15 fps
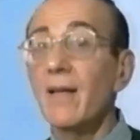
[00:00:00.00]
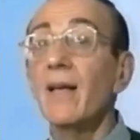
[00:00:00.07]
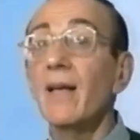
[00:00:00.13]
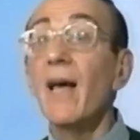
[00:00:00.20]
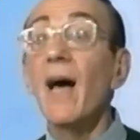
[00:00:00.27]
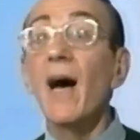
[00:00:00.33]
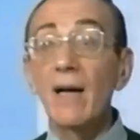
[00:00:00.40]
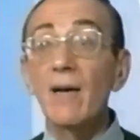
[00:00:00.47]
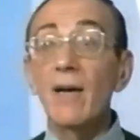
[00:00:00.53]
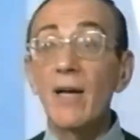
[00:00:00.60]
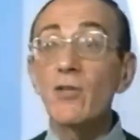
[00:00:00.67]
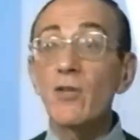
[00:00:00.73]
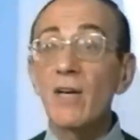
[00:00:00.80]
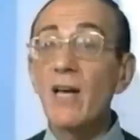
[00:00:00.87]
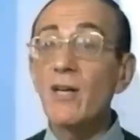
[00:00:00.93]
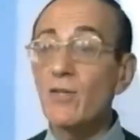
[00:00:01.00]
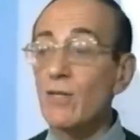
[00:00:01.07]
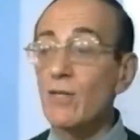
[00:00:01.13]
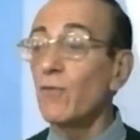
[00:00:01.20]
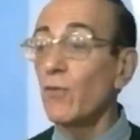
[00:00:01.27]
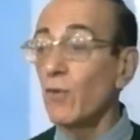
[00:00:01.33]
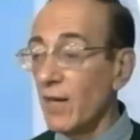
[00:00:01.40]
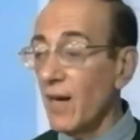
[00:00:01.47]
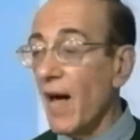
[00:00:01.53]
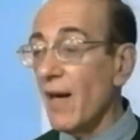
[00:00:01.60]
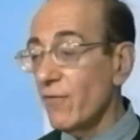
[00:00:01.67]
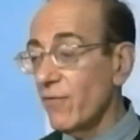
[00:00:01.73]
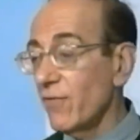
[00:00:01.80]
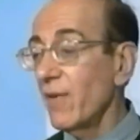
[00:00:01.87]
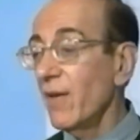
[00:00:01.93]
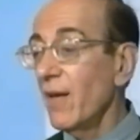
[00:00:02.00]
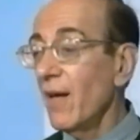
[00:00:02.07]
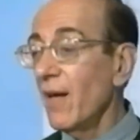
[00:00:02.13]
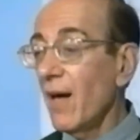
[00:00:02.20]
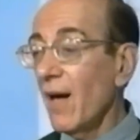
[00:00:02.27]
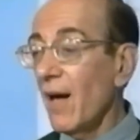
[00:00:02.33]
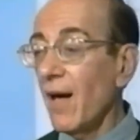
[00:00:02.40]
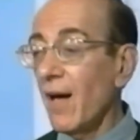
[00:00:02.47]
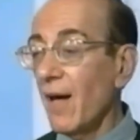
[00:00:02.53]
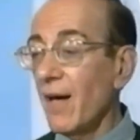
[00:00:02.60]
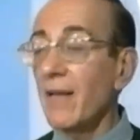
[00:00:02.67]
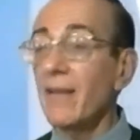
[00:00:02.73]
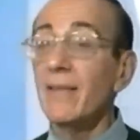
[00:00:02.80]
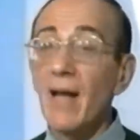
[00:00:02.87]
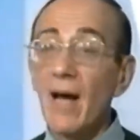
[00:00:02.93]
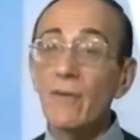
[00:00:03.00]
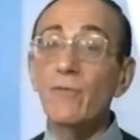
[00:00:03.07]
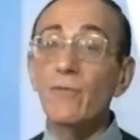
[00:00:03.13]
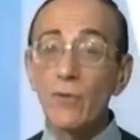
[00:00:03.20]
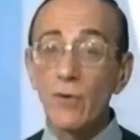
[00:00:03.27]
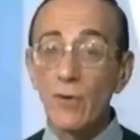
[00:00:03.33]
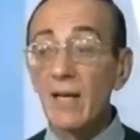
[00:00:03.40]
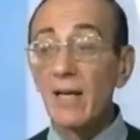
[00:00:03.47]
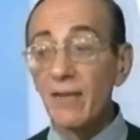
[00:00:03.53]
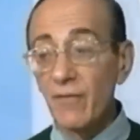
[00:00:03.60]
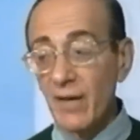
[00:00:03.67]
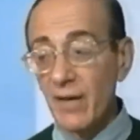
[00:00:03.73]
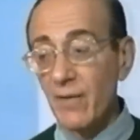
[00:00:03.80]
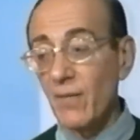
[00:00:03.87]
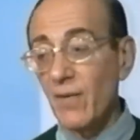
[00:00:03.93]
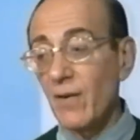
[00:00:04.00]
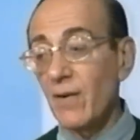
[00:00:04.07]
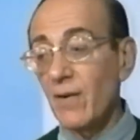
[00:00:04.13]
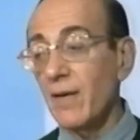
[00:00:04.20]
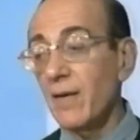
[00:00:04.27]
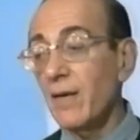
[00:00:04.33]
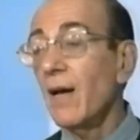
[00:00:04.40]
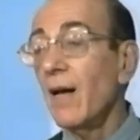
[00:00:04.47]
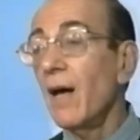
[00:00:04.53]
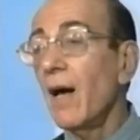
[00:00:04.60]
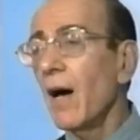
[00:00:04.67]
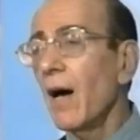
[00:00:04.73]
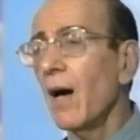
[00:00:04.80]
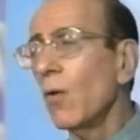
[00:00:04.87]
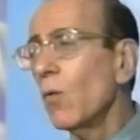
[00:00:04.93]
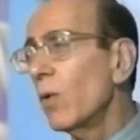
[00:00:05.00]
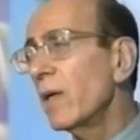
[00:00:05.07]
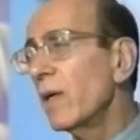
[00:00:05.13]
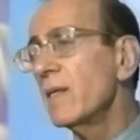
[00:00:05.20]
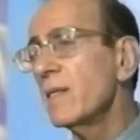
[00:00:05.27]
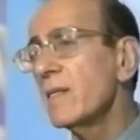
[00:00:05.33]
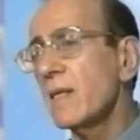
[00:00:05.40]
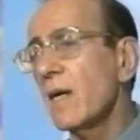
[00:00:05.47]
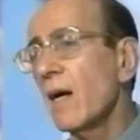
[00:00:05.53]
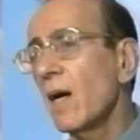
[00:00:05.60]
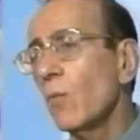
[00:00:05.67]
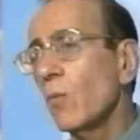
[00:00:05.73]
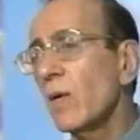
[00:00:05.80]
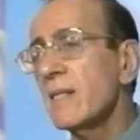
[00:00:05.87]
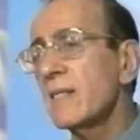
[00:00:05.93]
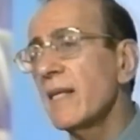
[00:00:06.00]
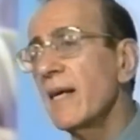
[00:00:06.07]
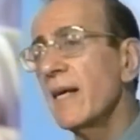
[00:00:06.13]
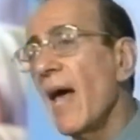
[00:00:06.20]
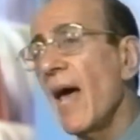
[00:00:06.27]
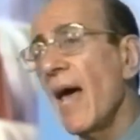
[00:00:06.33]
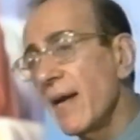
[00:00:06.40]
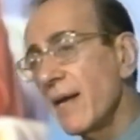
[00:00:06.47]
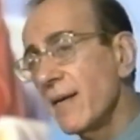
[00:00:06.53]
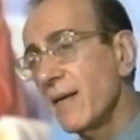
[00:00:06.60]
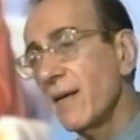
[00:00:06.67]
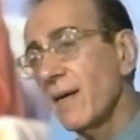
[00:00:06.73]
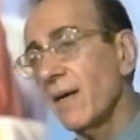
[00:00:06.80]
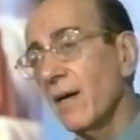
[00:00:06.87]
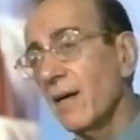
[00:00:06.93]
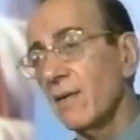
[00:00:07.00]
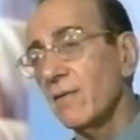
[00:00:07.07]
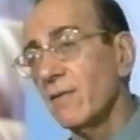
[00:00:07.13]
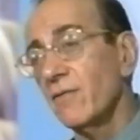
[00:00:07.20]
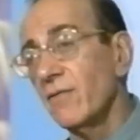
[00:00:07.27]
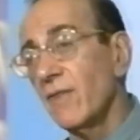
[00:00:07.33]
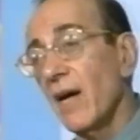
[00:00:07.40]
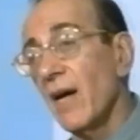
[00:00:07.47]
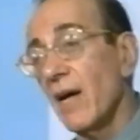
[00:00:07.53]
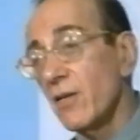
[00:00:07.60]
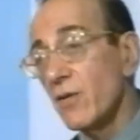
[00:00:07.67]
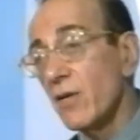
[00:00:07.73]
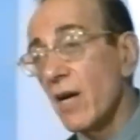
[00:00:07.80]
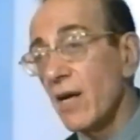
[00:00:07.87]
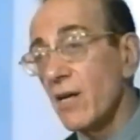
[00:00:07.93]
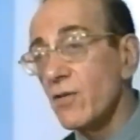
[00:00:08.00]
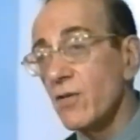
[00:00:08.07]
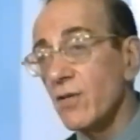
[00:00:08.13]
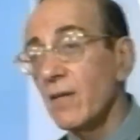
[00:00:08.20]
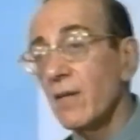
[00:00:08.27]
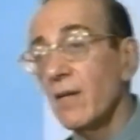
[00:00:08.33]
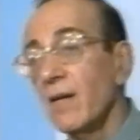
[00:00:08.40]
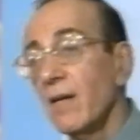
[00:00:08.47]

Yeah, education is for life, uh, not for a living. Uh, what is uh, what is the end of uh, education?